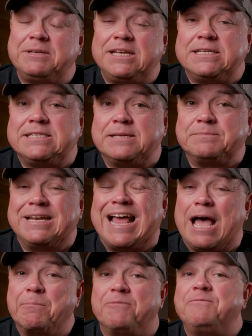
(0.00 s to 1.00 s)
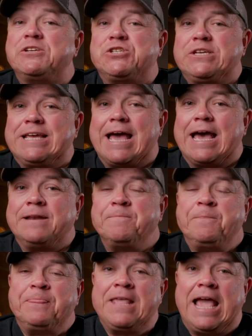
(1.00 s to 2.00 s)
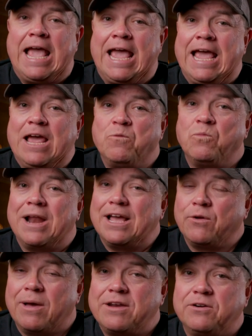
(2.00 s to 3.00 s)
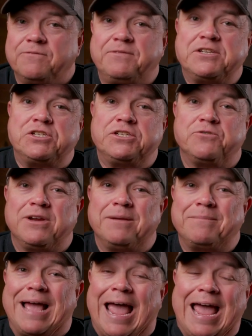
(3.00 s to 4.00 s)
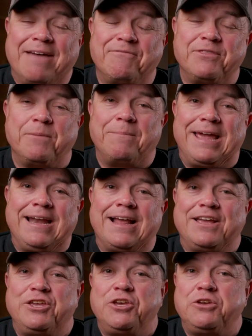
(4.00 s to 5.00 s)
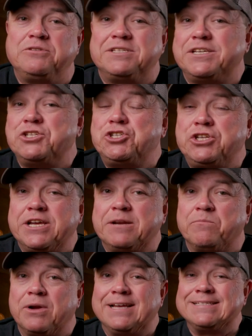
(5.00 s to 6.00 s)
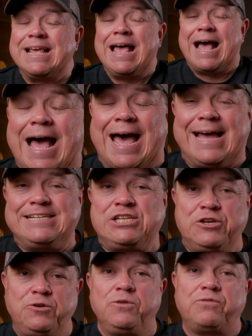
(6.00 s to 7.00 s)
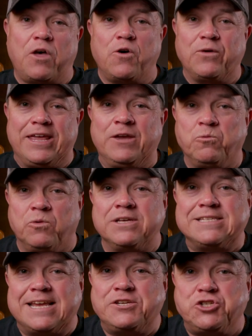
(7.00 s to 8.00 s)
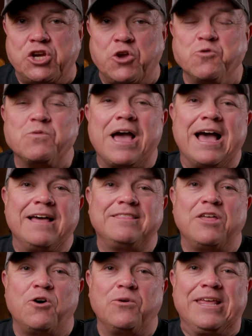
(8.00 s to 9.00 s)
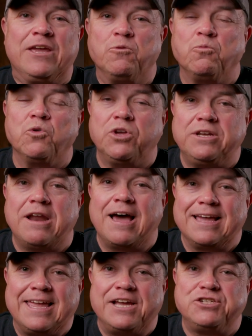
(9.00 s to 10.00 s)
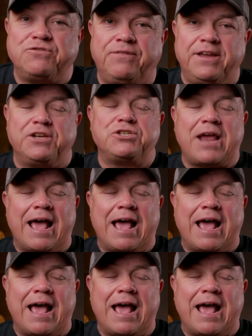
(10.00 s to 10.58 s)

Let me tell you something, I'm a fishing guide. And when I go out on a fishing trip, half of the bait I use is chicken breast. I too thought it was a joke. I thought it would not catch fish.